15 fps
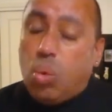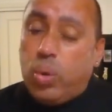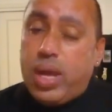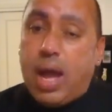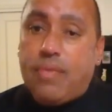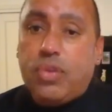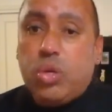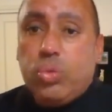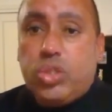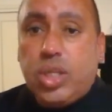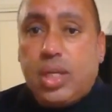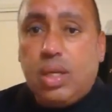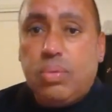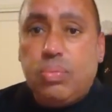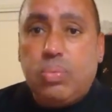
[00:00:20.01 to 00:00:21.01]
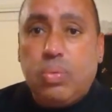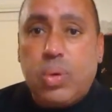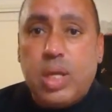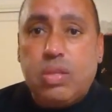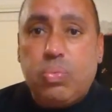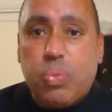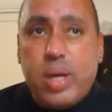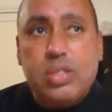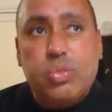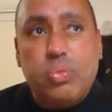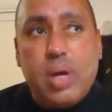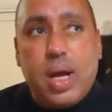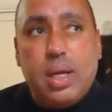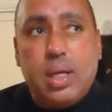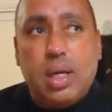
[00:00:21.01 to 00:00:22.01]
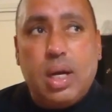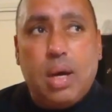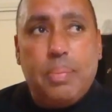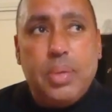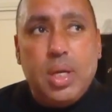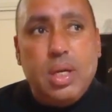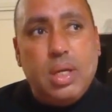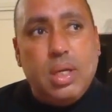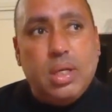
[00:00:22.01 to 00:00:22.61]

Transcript: We have a new chicken restaurant um,